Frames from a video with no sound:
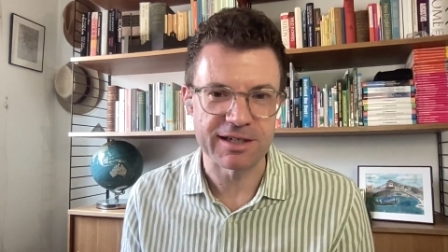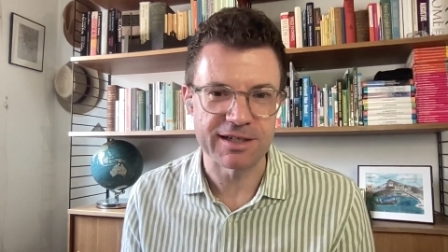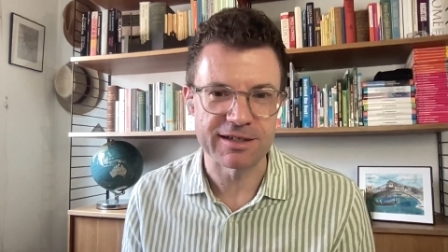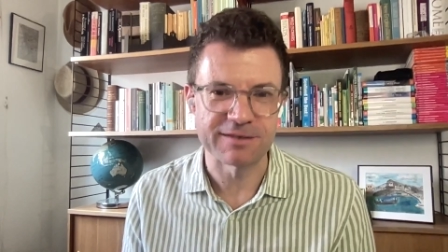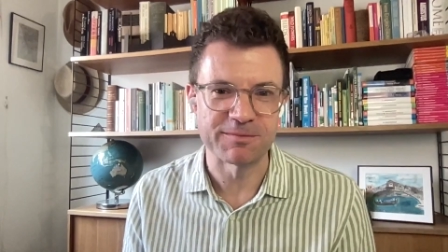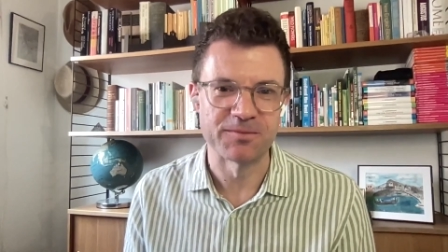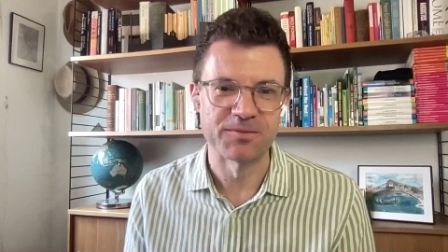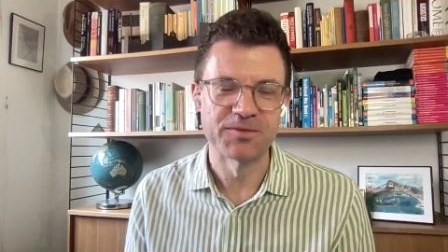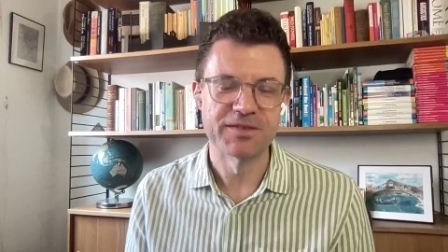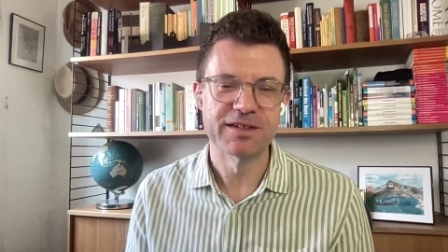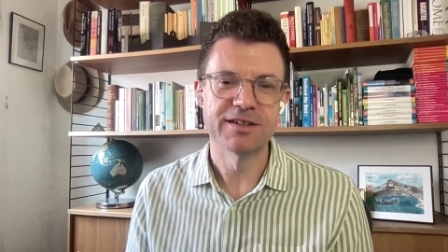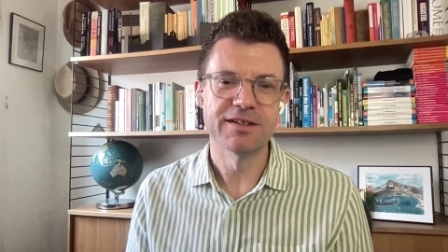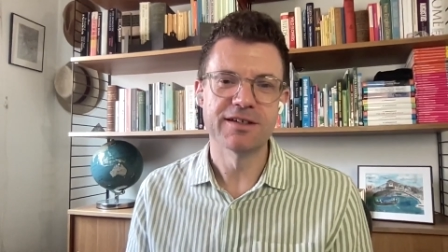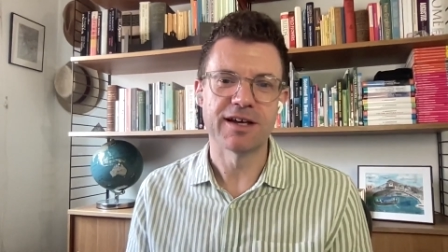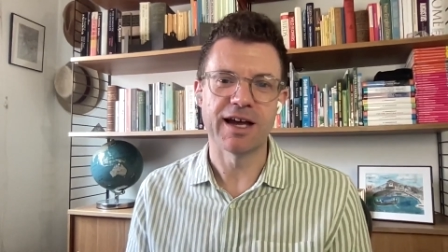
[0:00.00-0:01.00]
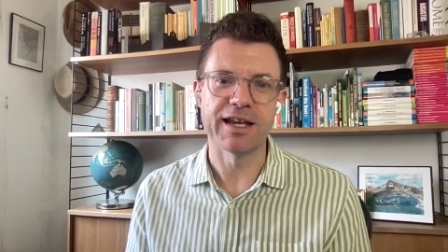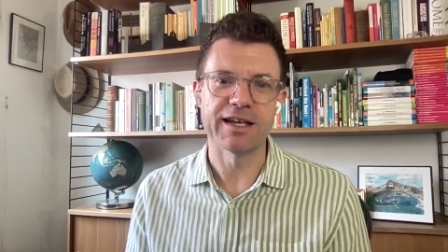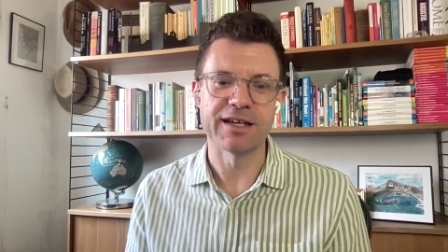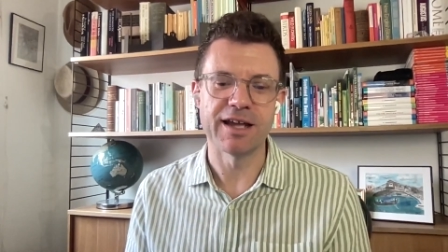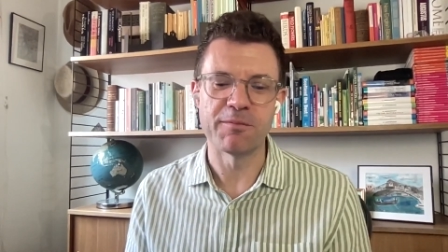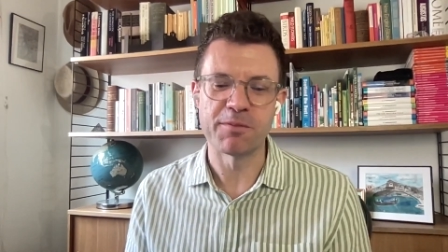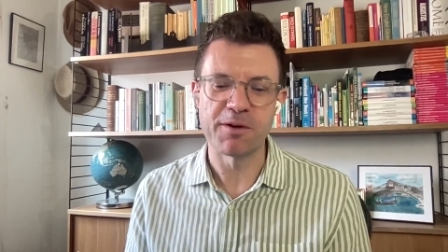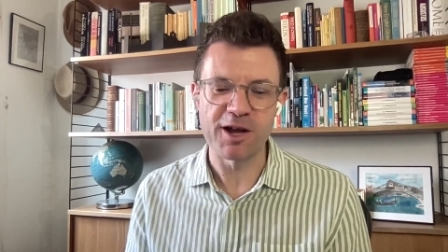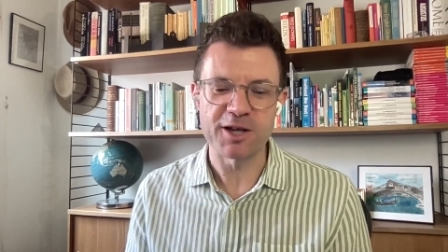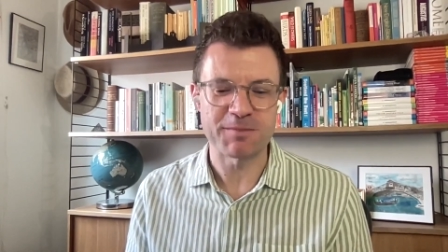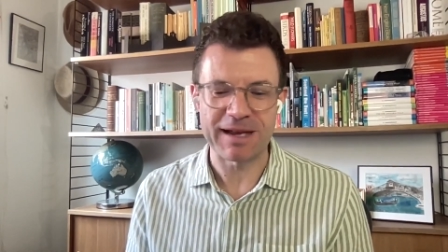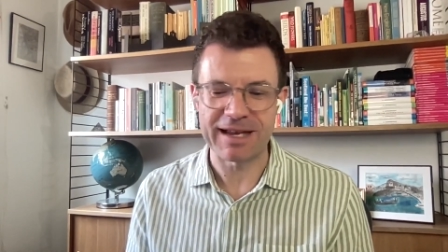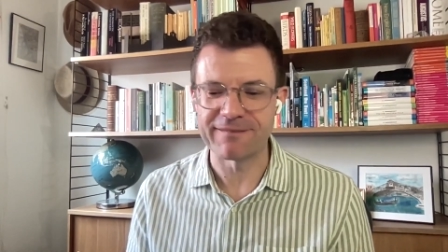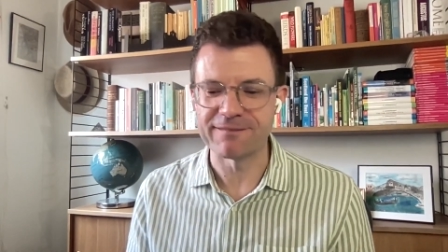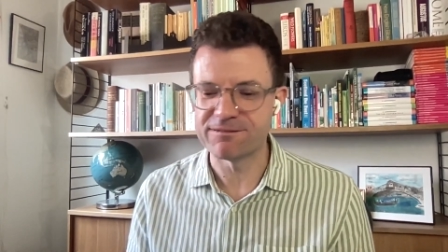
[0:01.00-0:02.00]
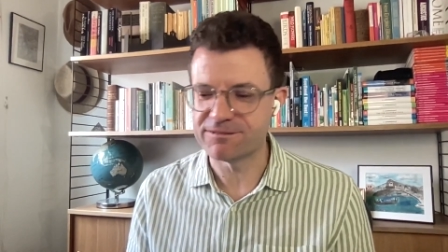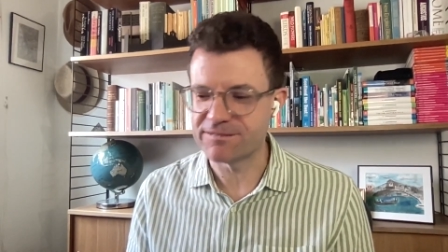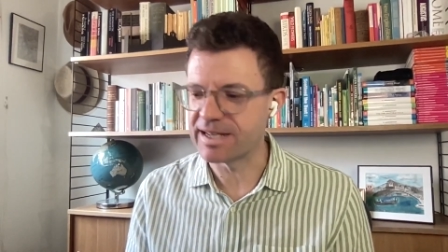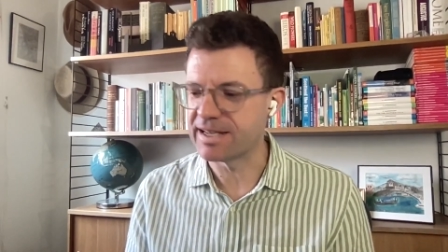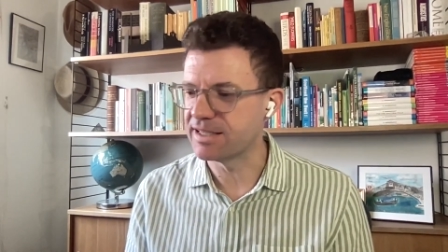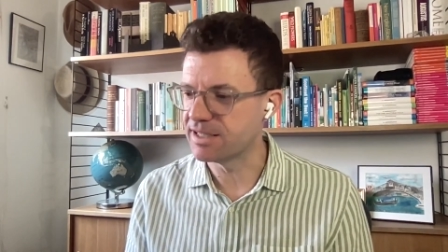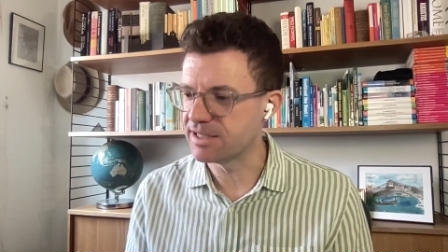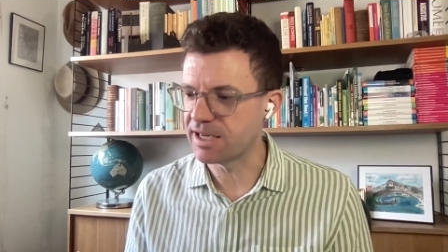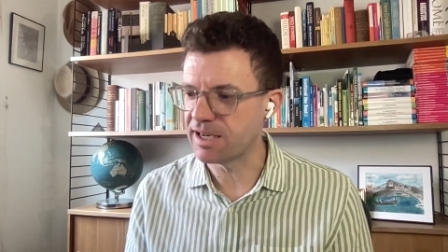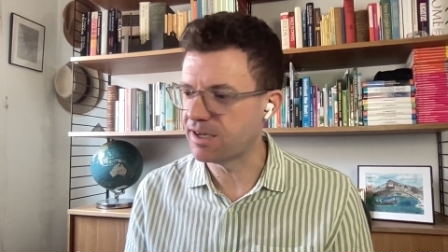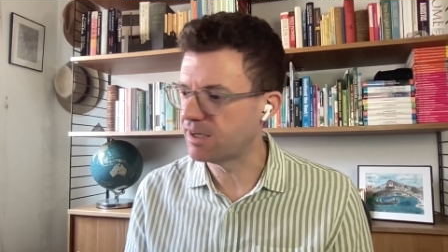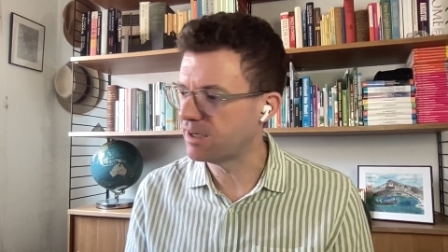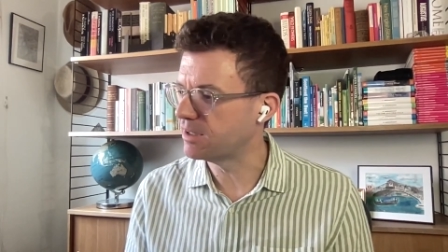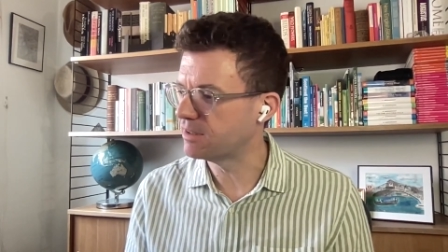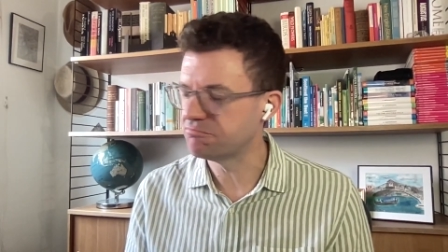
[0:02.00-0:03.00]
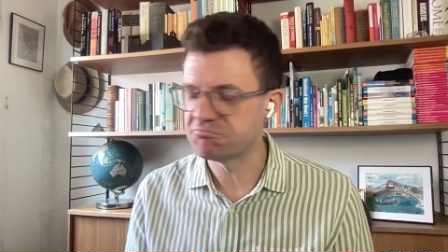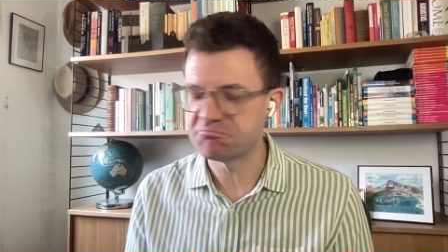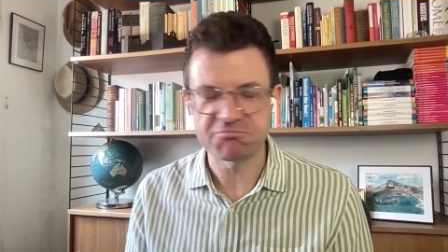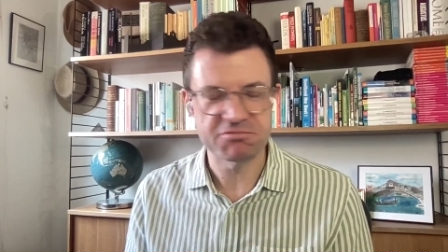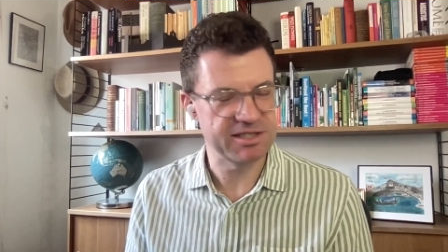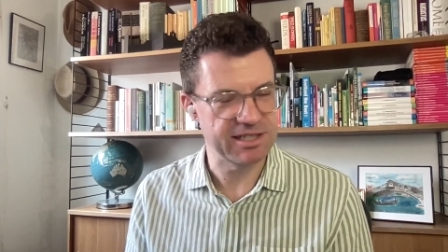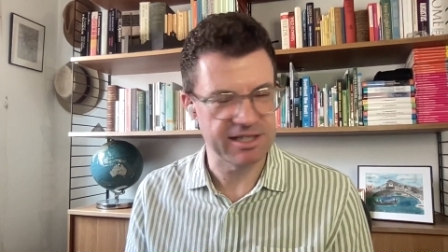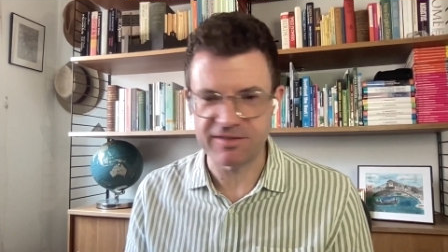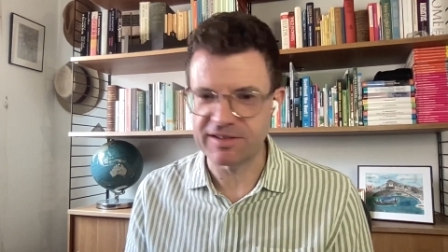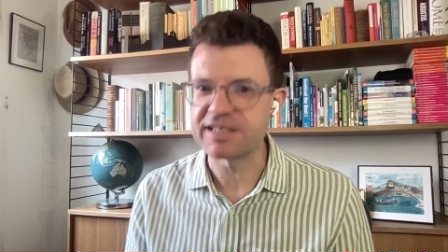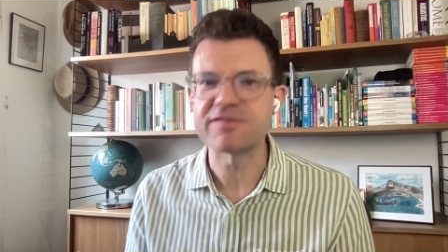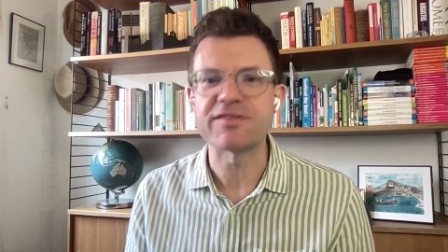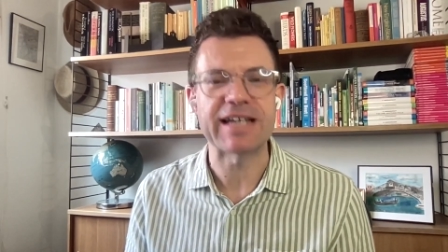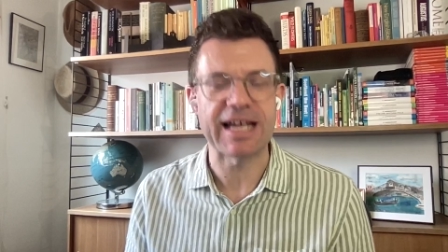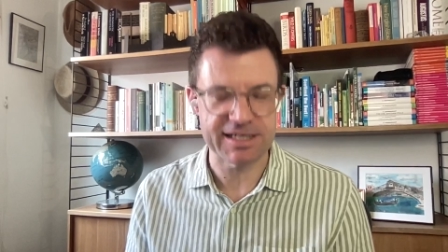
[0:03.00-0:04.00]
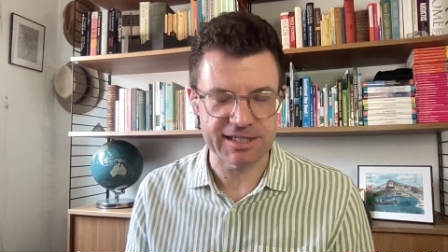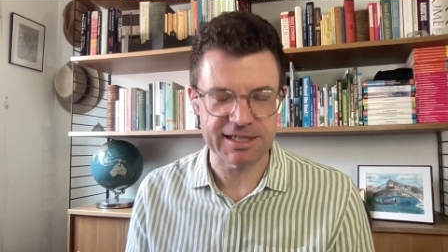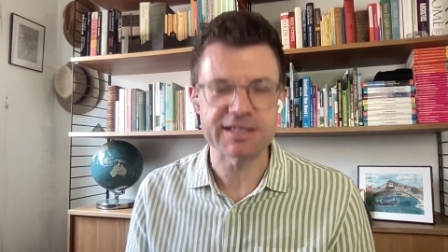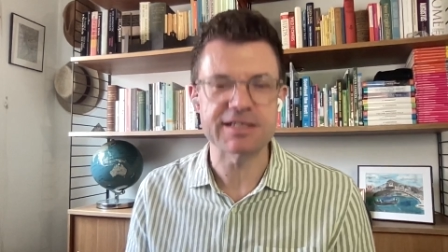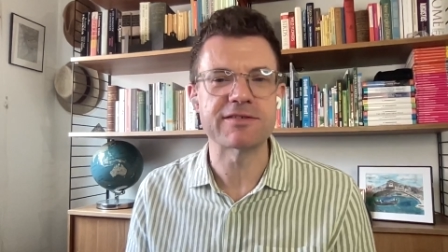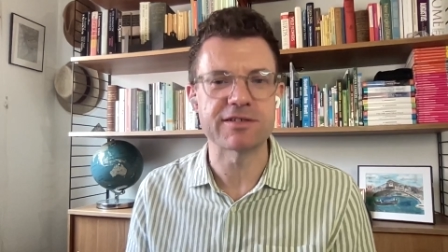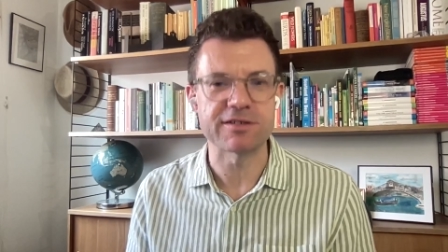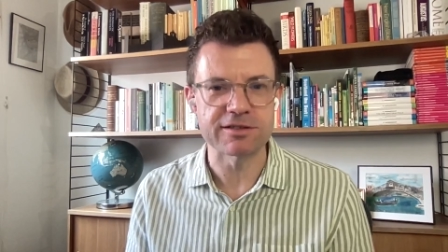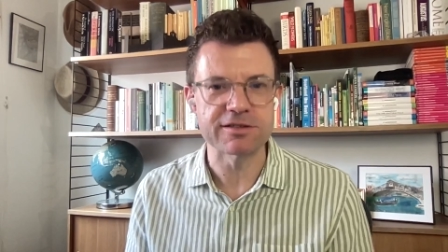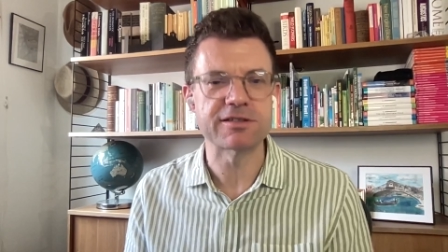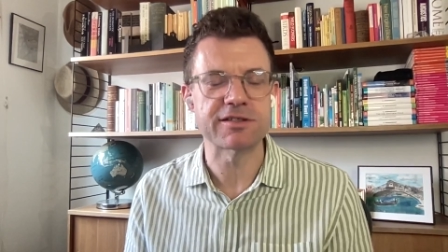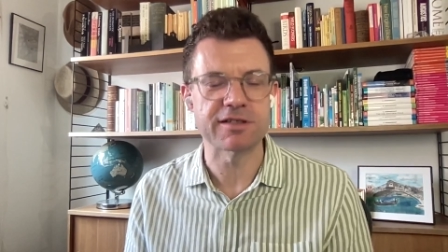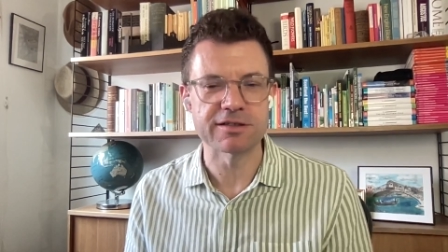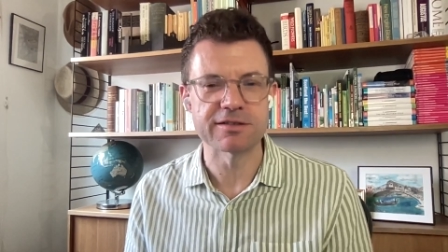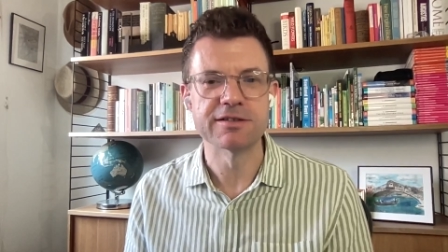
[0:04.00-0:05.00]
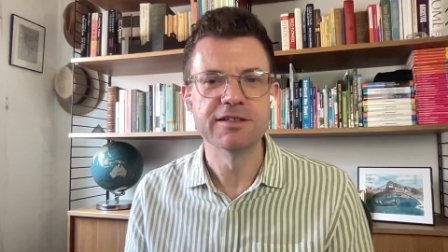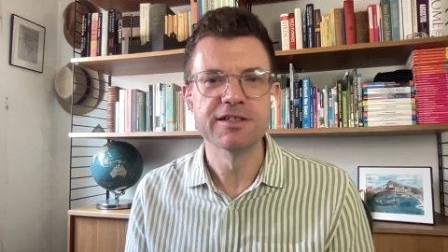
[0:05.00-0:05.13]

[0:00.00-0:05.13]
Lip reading: And brass band fans are serious fanatics, of course, so